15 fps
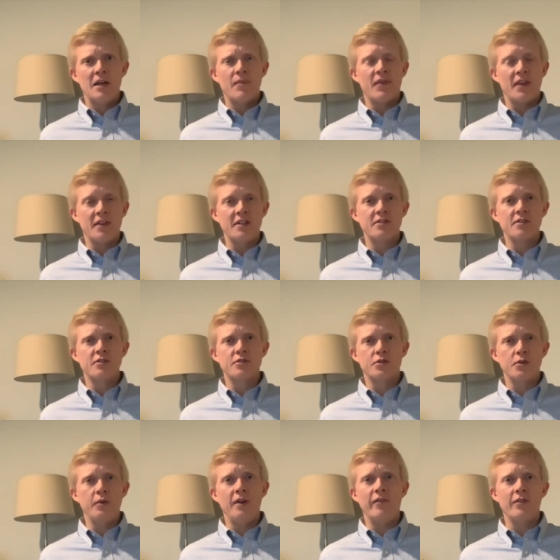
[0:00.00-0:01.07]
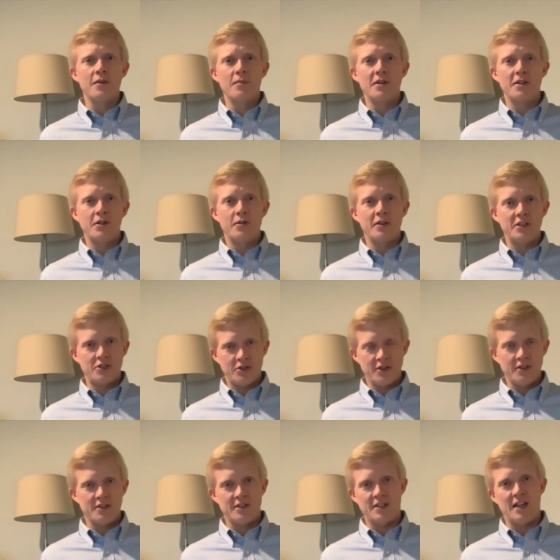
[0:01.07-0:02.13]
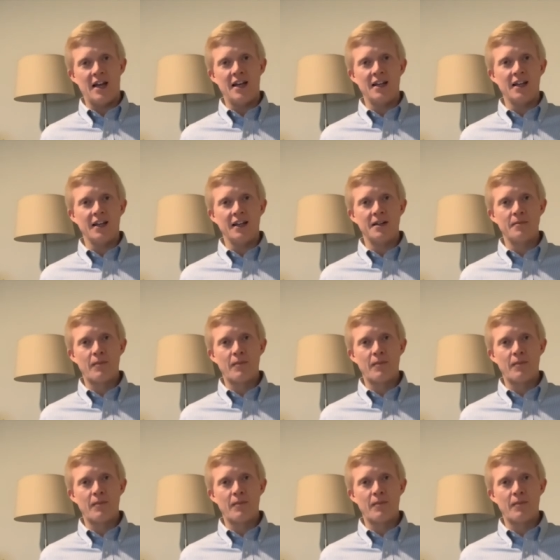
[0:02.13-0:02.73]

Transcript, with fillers: And this is true even among Christians, sadly.